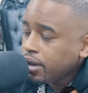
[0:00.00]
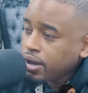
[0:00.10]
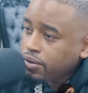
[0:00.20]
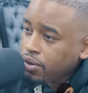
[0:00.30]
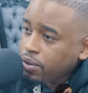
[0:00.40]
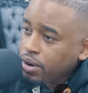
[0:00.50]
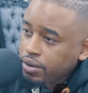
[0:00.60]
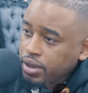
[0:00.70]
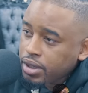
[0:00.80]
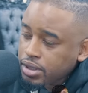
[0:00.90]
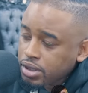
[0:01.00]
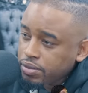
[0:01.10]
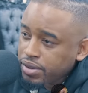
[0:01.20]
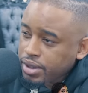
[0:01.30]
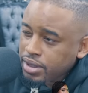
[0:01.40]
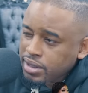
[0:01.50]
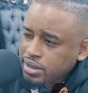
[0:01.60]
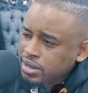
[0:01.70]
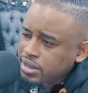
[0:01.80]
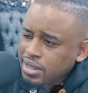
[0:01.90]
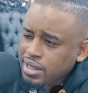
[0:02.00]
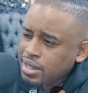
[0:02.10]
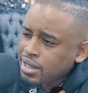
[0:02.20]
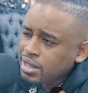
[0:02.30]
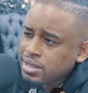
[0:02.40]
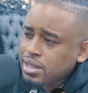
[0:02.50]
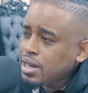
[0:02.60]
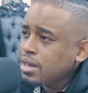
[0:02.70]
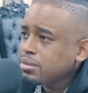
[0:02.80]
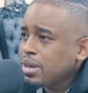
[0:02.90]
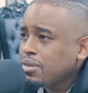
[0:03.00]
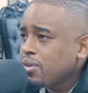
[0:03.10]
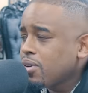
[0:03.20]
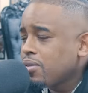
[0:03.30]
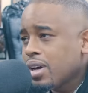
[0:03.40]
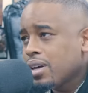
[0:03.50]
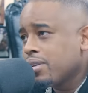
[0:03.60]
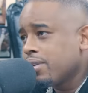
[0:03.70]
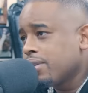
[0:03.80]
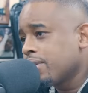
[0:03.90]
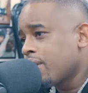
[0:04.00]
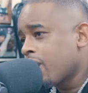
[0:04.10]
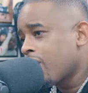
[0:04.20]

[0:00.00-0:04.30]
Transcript: Yeah, the Fort Worth nigga that's in the feds. She she lost by four five years.